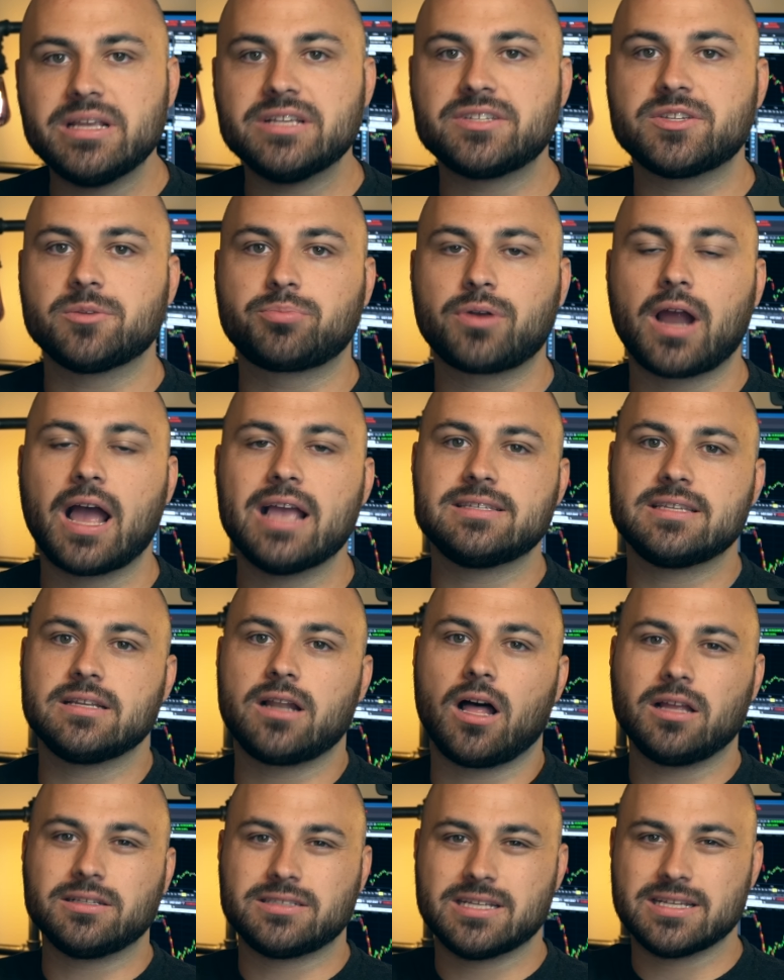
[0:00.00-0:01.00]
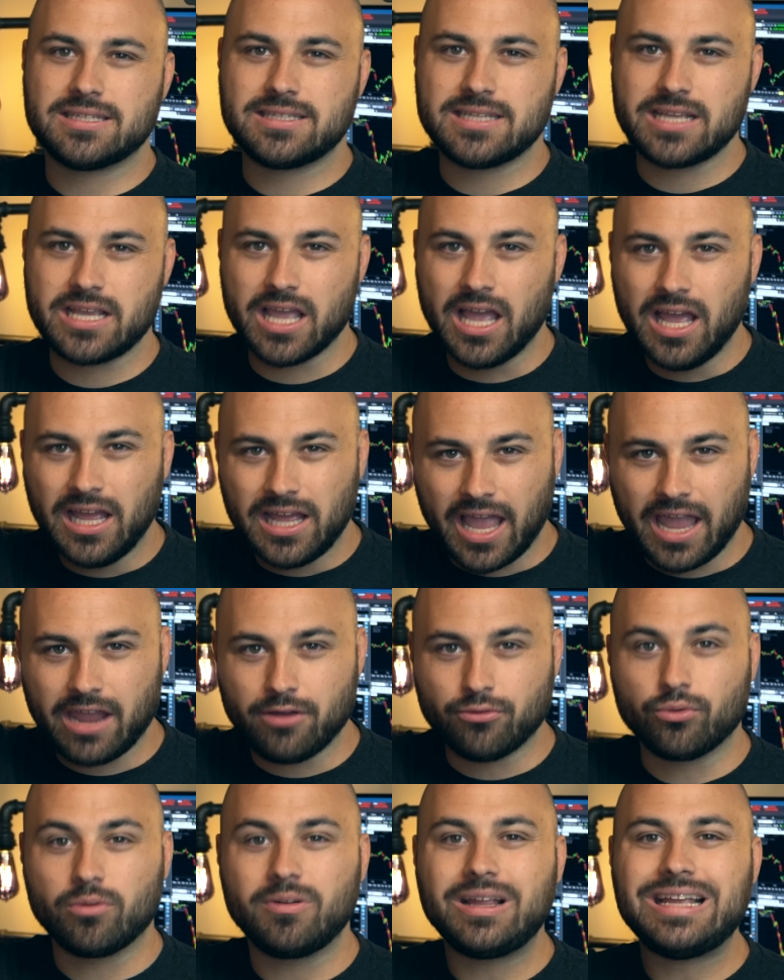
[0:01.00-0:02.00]
be surprised at all to see a
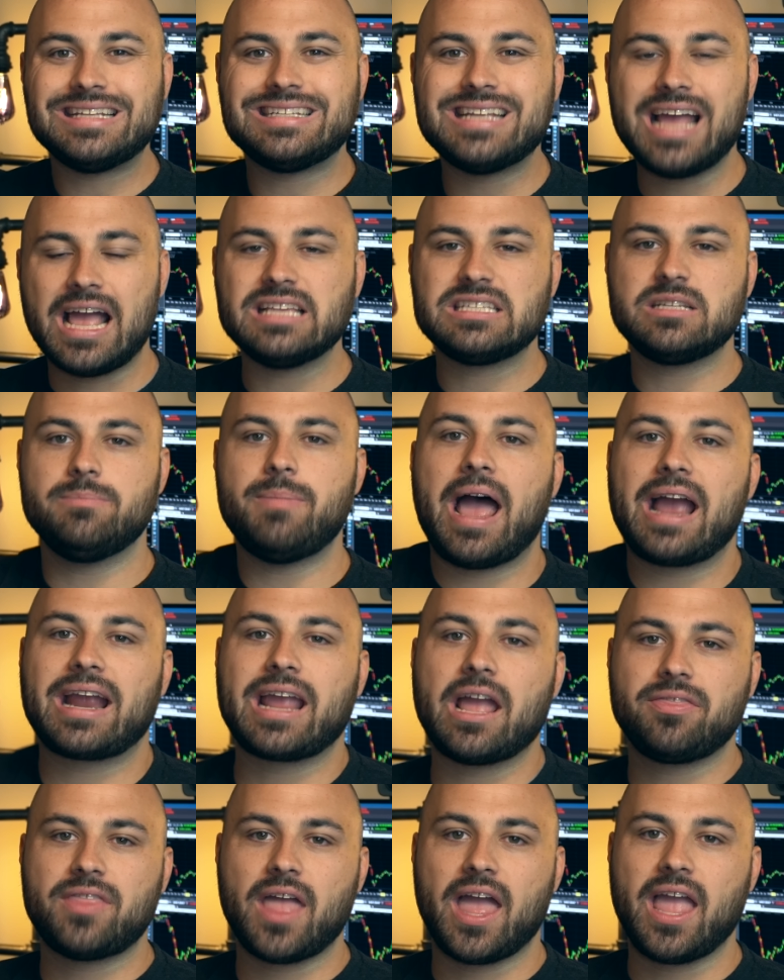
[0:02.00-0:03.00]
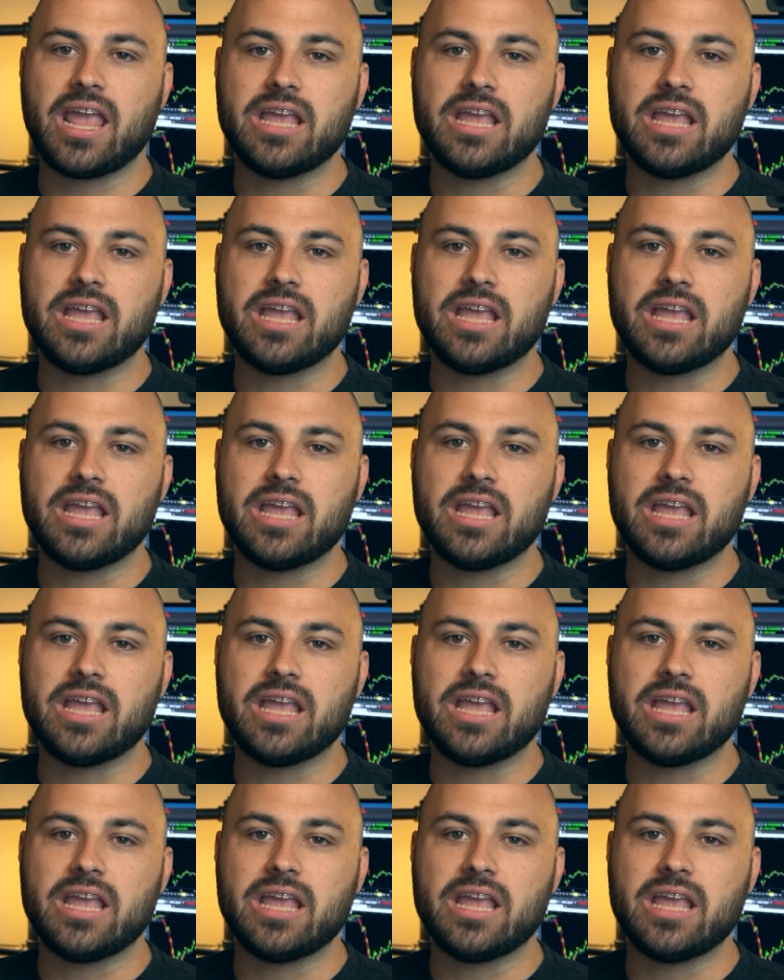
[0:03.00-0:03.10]
retest back at that